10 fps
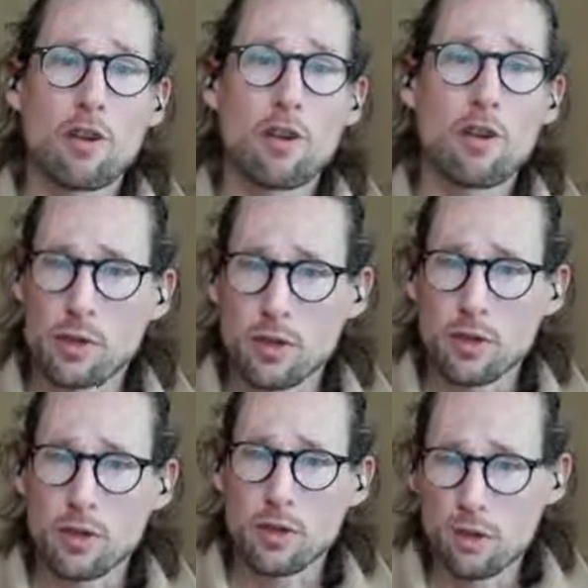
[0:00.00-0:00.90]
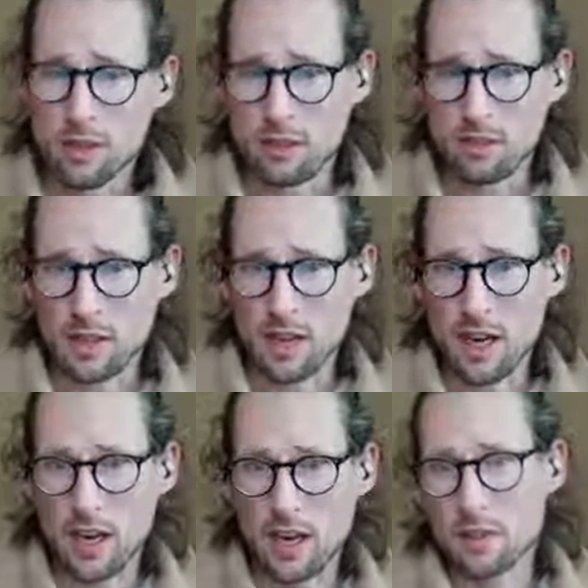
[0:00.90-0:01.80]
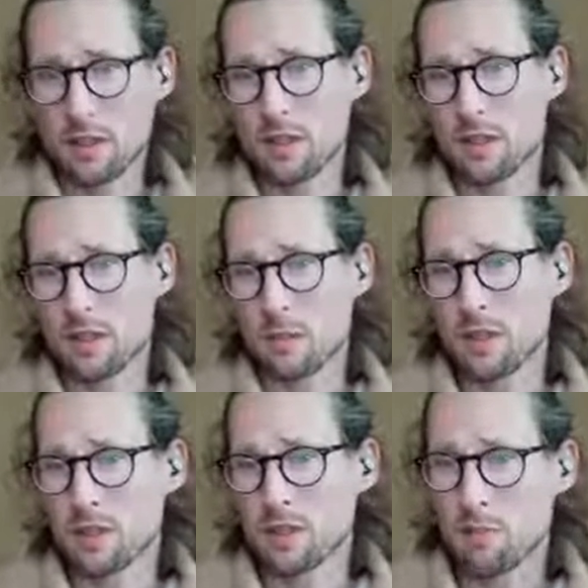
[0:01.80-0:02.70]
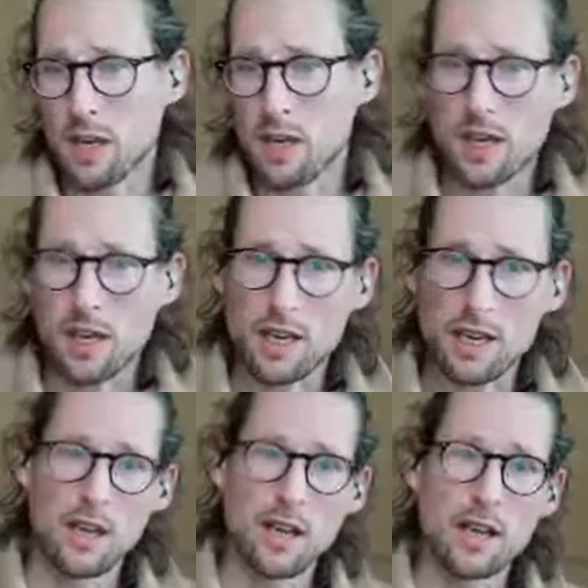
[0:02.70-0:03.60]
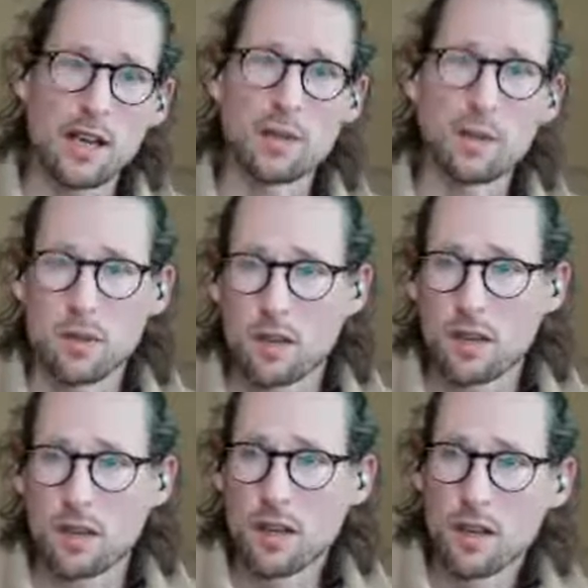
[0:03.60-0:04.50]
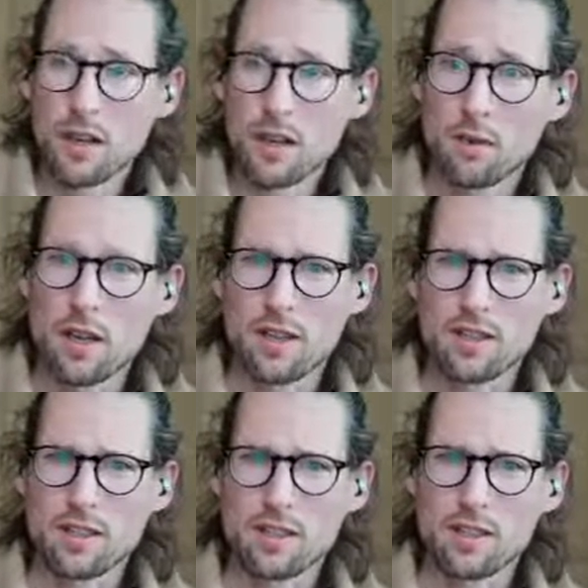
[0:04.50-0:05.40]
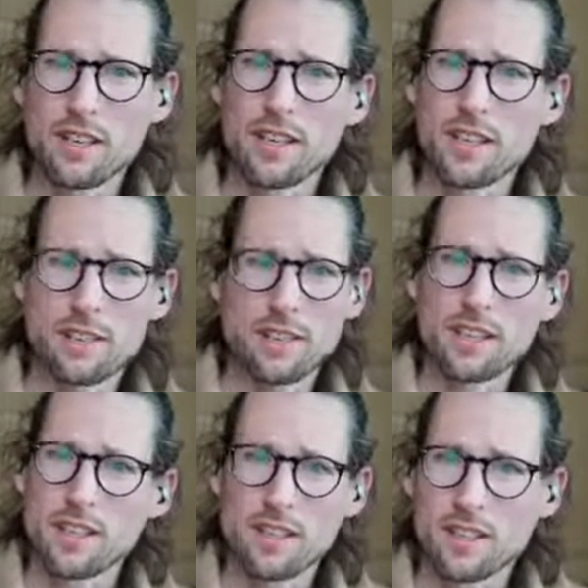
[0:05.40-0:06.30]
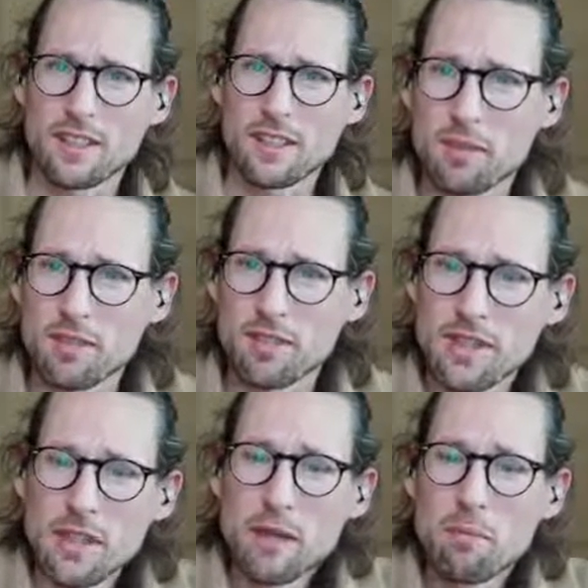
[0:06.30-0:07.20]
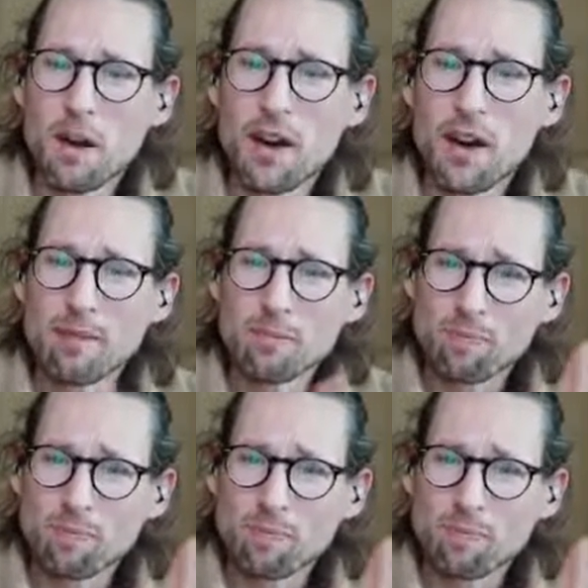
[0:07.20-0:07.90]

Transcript: out of work because of AI, but they're the ones that make AI work. Wow, that's a good line. I never said it like that before. But